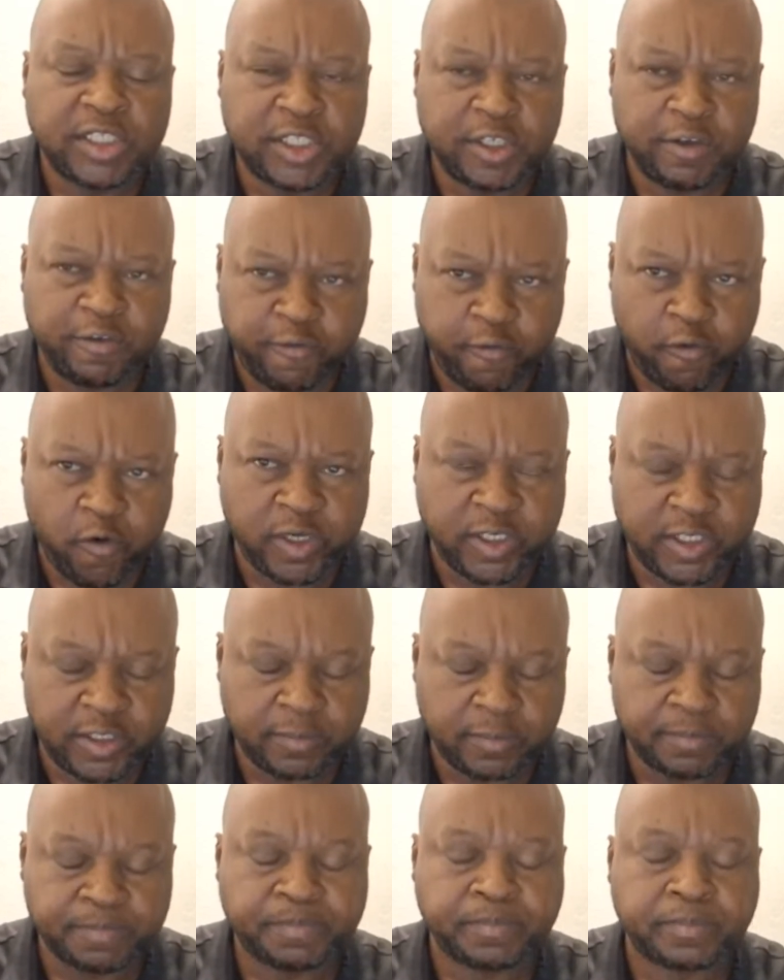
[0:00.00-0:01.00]

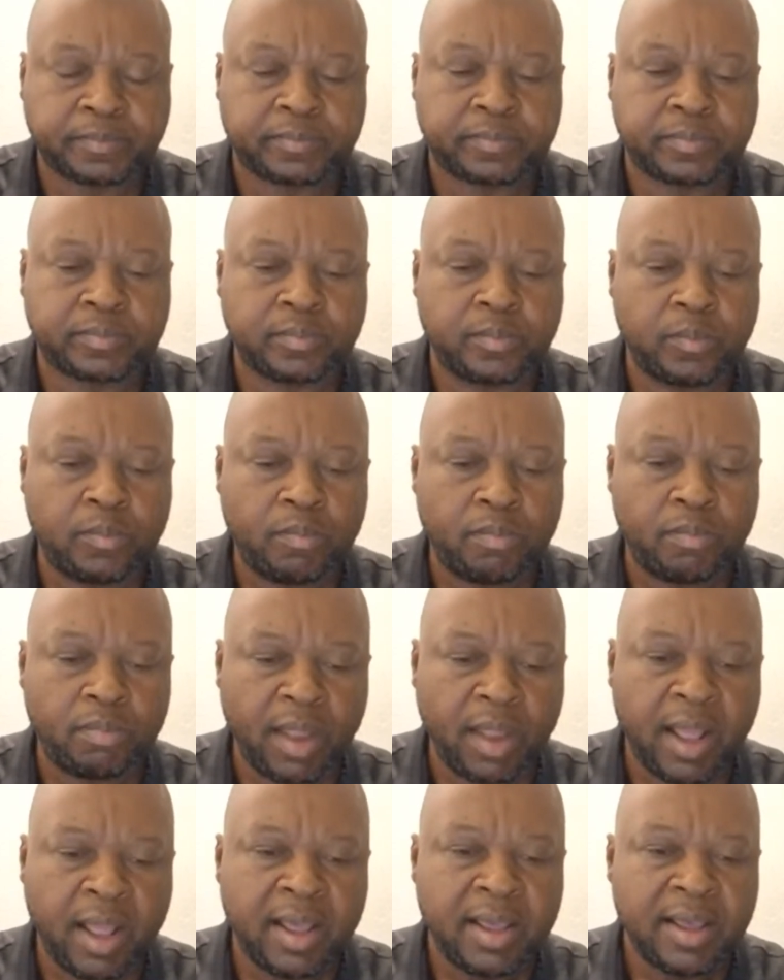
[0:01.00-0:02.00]
G40
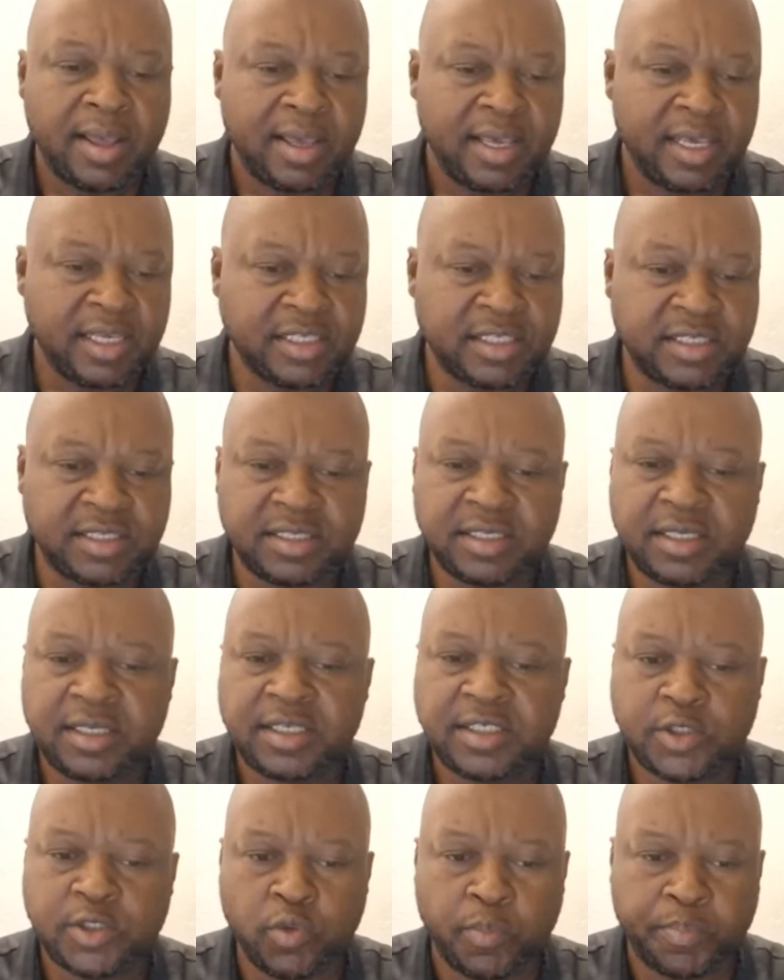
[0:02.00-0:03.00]
is
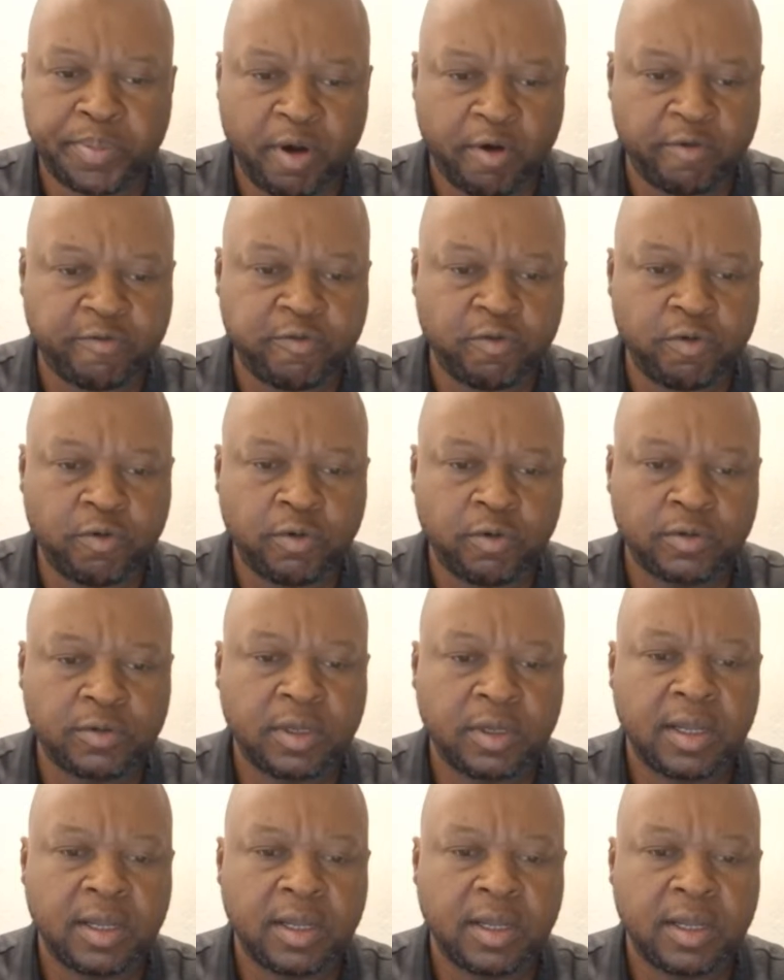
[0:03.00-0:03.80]
still powerful.